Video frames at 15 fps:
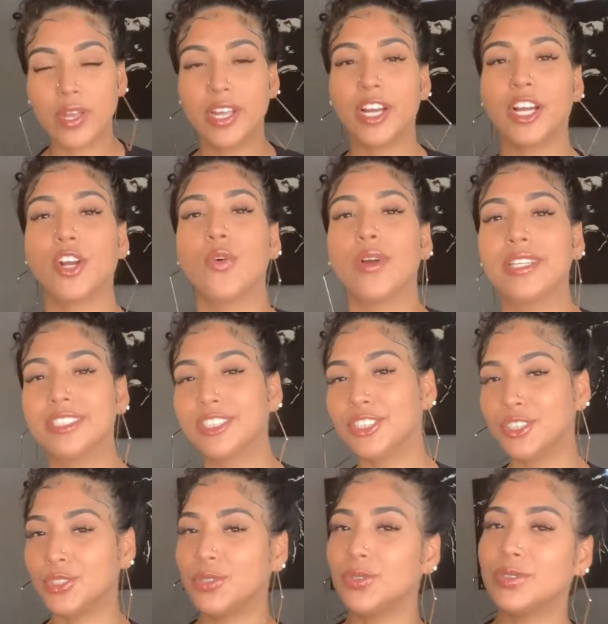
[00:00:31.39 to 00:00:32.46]
are going to
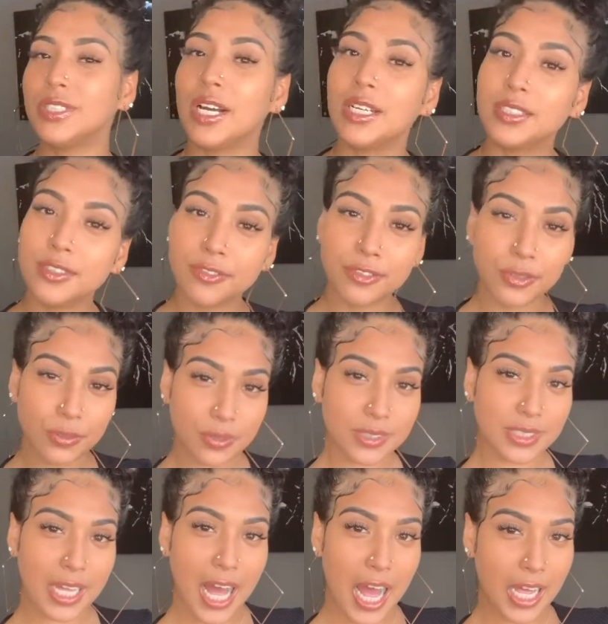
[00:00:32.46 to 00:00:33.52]
use a
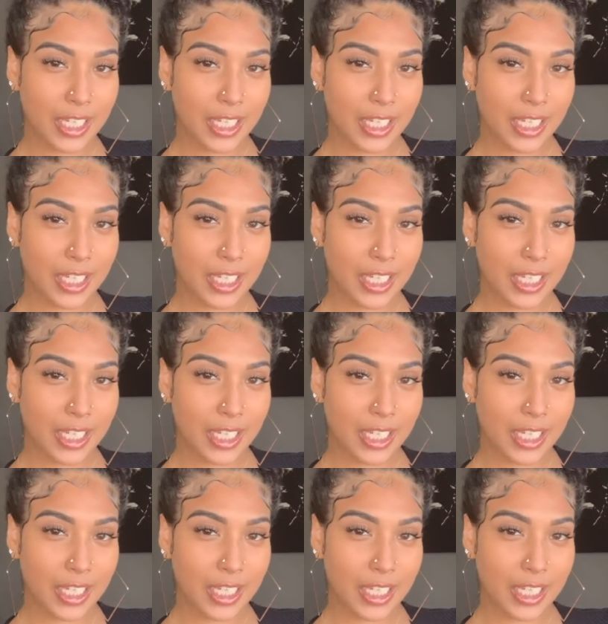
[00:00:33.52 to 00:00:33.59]
diffuser.